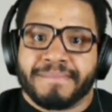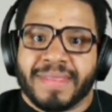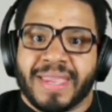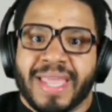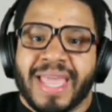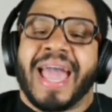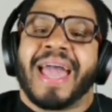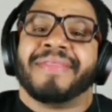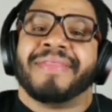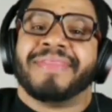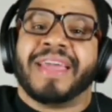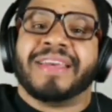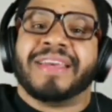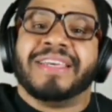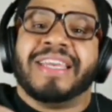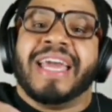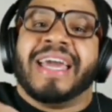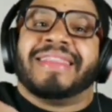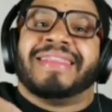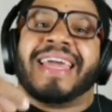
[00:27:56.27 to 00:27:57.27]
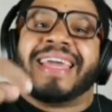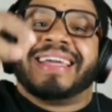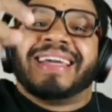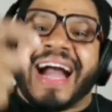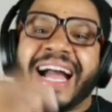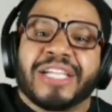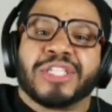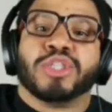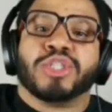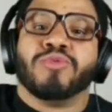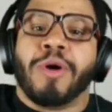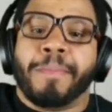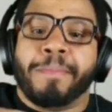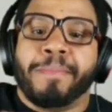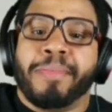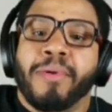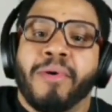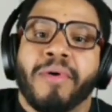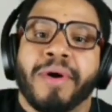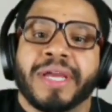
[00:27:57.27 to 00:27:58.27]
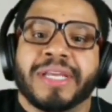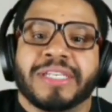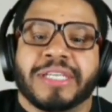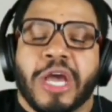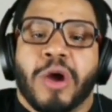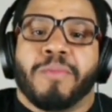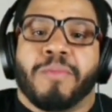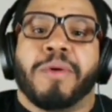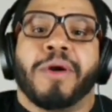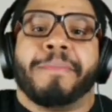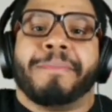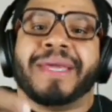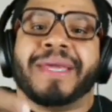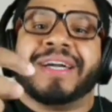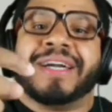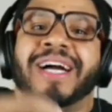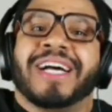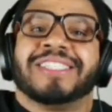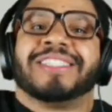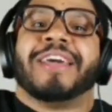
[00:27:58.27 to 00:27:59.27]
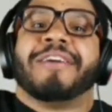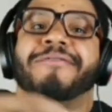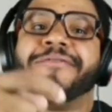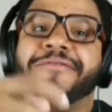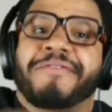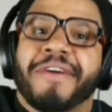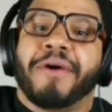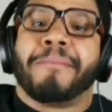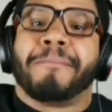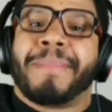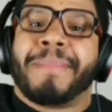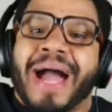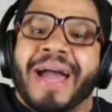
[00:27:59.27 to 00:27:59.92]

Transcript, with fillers: and they they got to a point but because they felt by